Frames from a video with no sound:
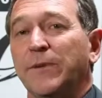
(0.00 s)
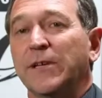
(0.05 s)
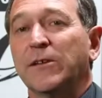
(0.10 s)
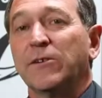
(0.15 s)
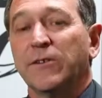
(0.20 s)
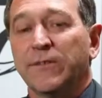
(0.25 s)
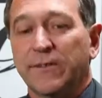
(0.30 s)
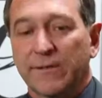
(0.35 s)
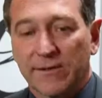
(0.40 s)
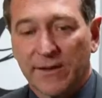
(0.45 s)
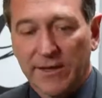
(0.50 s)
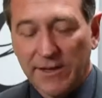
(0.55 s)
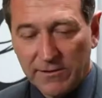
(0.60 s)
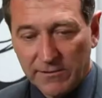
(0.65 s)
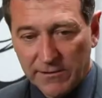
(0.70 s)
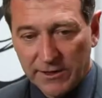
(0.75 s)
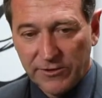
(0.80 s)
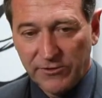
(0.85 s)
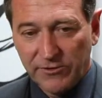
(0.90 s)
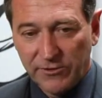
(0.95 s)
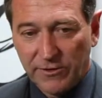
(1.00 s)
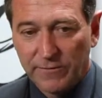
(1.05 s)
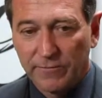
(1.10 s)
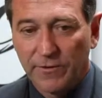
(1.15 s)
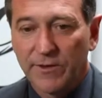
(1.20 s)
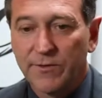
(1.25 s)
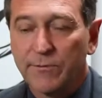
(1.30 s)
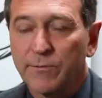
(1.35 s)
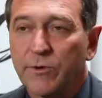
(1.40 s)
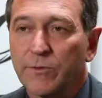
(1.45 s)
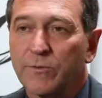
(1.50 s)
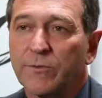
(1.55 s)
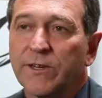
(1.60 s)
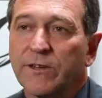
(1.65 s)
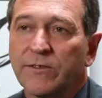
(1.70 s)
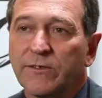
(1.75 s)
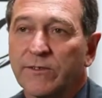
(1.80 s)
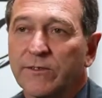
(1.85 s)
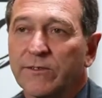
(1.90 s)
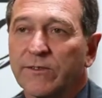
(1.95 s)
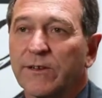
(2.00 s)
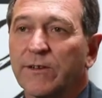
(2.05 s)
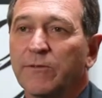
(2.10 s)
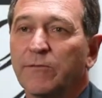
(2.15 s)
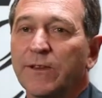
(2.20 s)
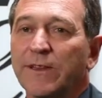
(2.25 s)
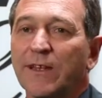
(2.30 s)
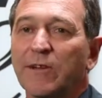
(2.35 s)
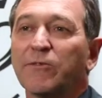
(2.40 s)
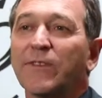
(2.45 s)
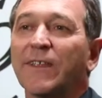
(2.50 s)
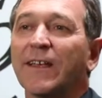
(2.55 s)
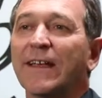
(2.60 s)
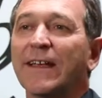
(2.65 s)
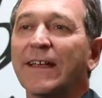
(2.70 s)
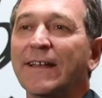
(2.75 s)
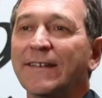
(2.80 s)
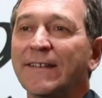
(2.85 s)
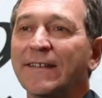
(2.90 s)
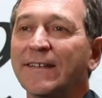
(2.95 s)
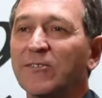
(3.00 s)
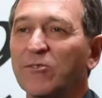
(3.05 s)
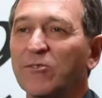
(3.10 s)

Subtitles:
Because the regulation was published without any